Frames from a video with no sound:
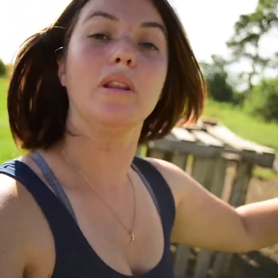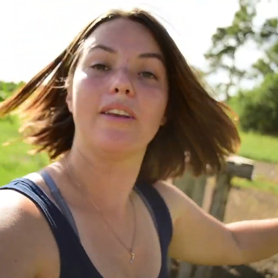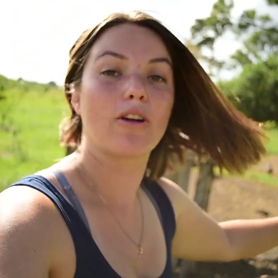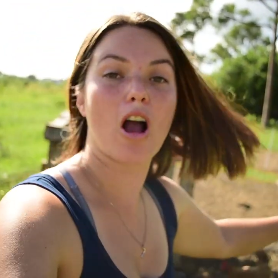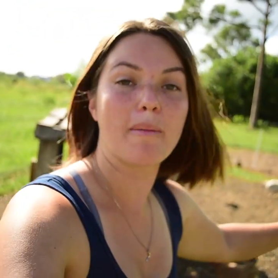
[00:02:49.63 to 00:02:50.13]
Leave
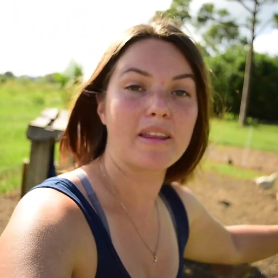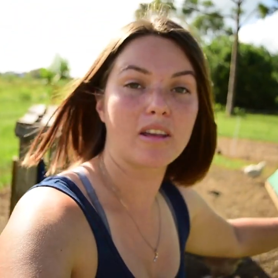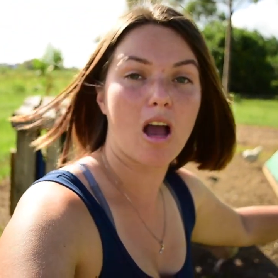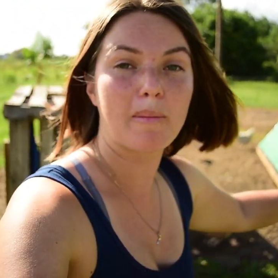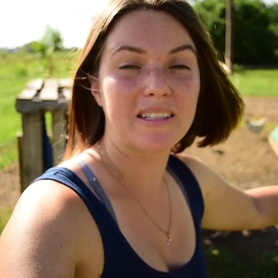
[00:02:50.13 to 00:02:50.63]
a comment in the
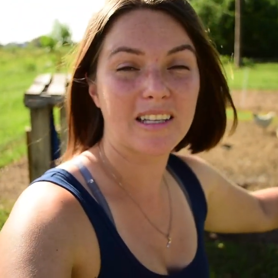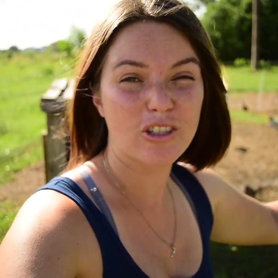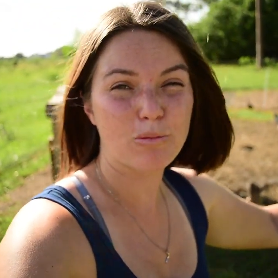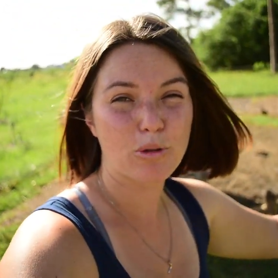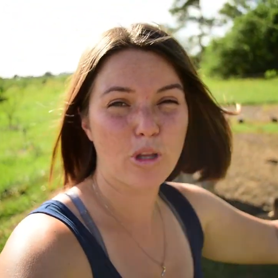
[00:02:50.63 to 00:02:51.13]
comment
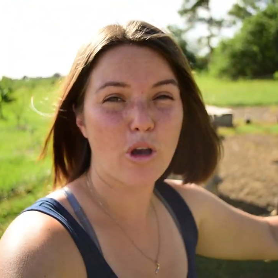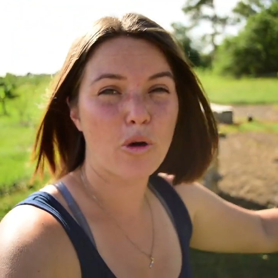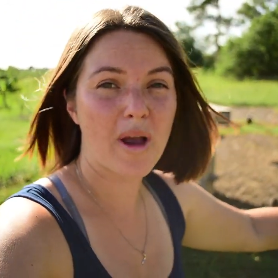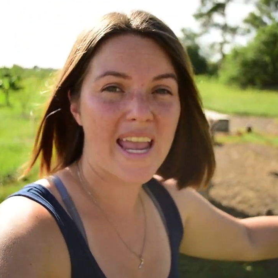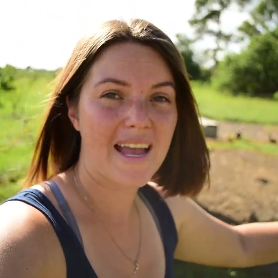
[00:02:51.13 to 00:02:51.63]
section
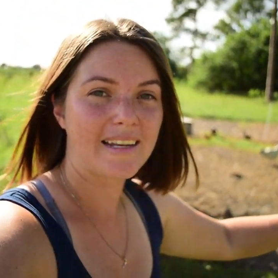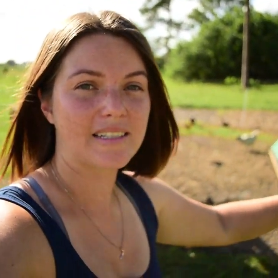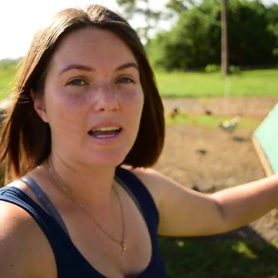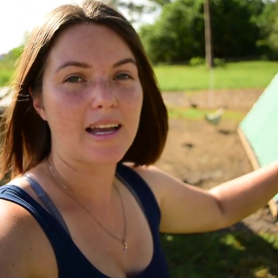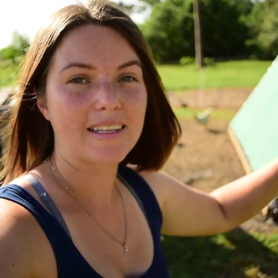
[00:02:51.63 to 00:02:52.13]
below and
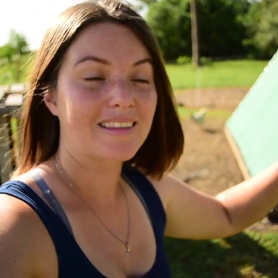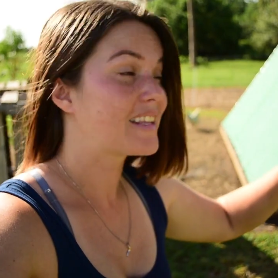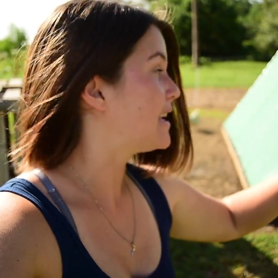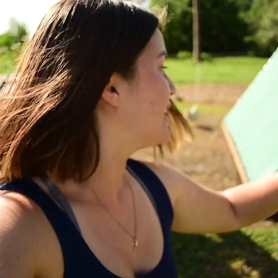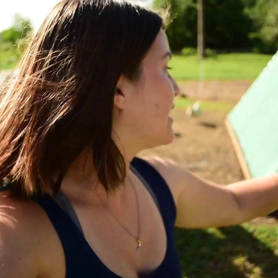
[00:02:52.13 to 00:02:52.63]

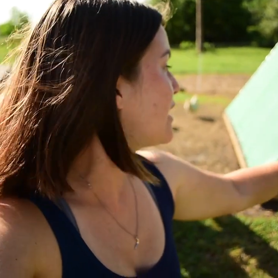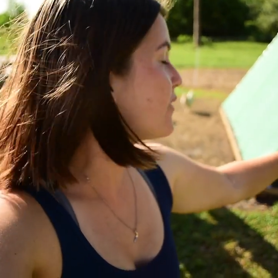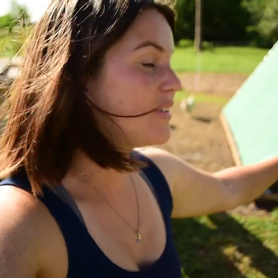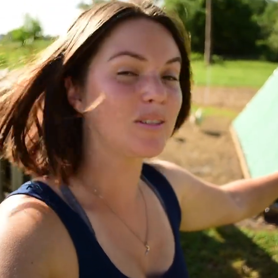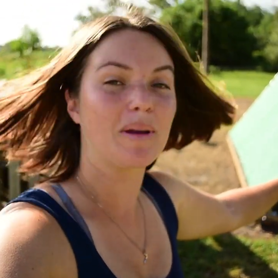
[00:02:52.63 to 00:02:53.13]
give
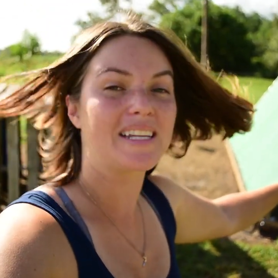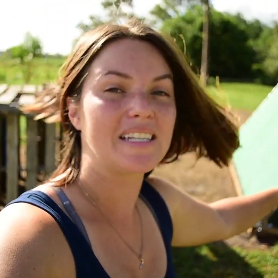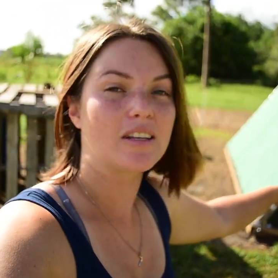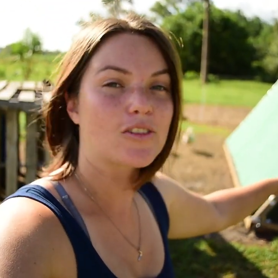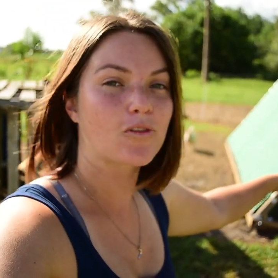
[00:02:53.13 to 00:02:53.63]
us some
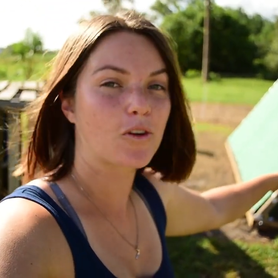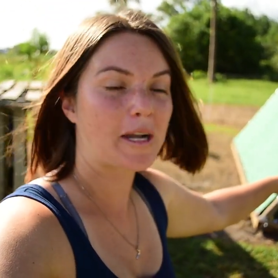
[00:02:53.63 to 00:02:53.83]
ideas for